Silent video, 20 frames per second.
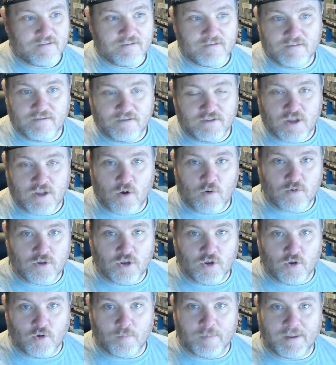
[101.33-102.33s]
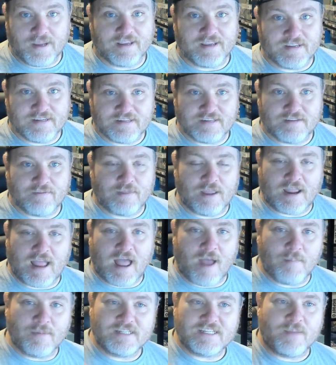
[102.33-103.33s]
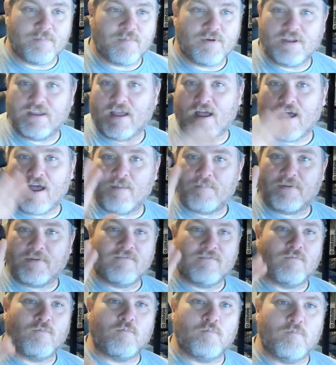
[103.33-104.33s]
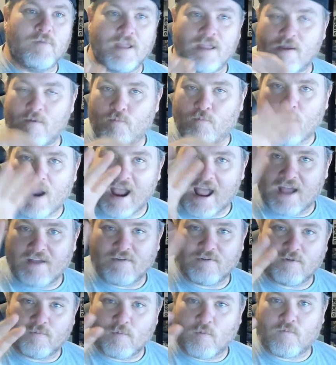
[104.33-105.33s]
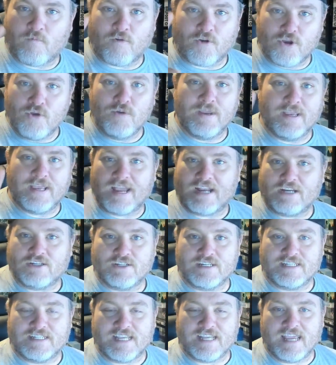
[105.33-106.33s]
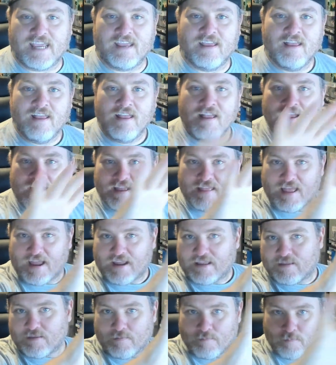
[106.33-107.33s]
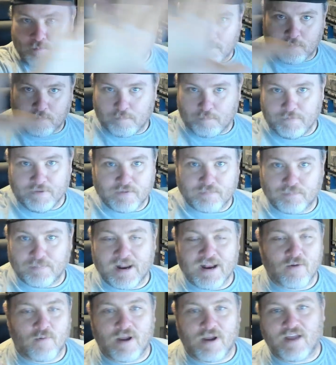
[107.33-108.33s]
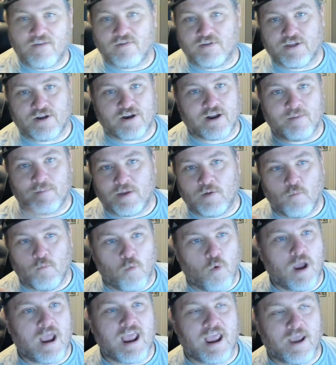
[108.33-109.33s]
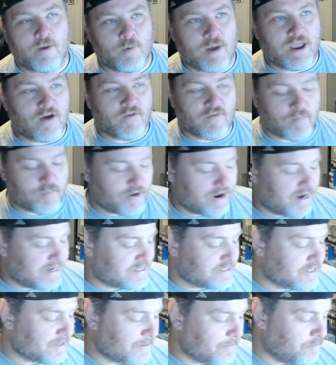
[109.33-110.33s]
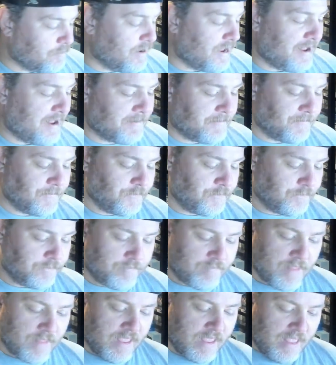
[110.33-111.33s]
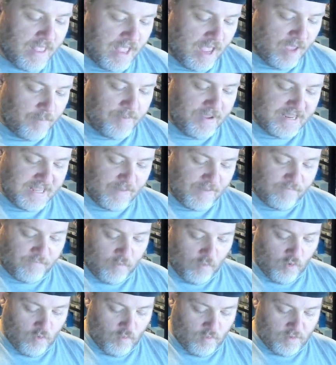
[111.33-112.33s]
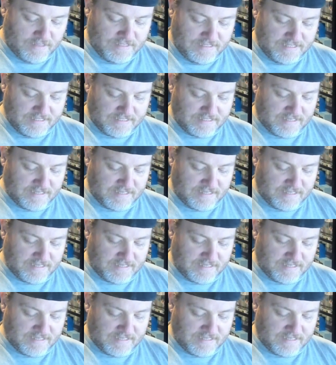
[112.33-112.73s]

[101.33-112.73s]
don't do, because the comics they put up in right out for you to actually see, like displayed or whatever, they're gonna be way overpriced. But I picked up four ones.